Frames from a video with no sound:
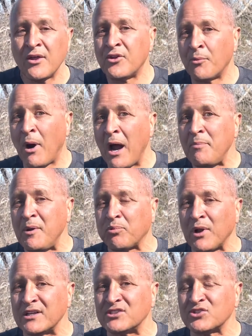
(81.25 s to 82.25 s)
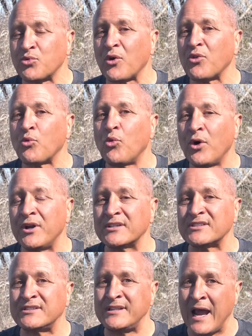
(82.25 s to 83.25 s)
There might be places where the wood is
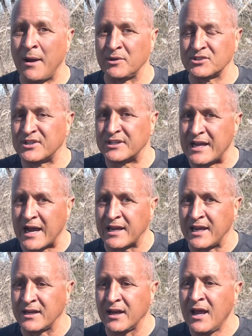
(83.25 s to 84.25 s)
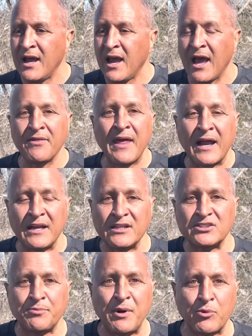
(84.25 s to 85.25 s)
damaged, the decking, and that
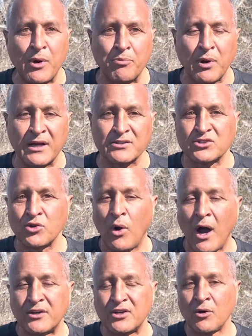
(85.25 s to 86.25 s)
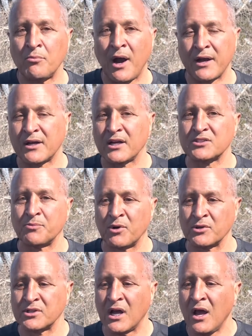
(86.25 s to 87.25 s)
needs to be replaced. So I tell my
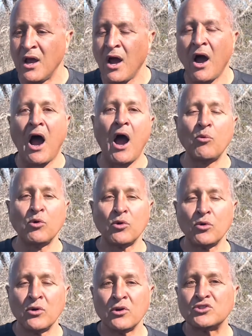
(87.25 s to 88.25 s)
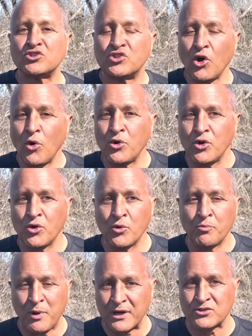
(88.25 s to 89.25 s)
customers, I will show you
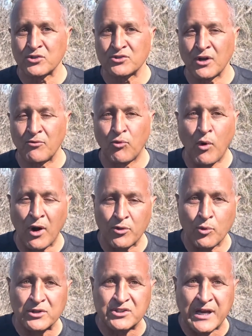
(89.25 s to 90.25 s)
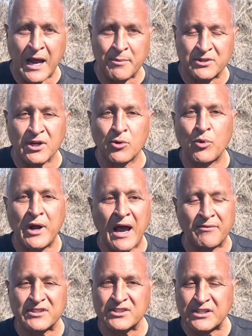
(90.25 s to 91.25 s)
pictures of where the wood's damaged, and we
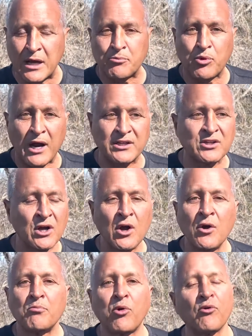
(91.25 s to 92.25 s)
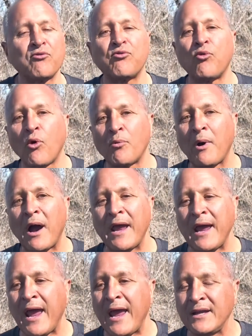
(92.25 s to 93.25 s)
have a set price per
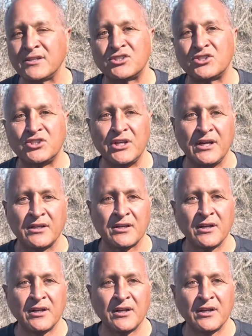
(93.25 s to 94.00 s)
4x8 sheet.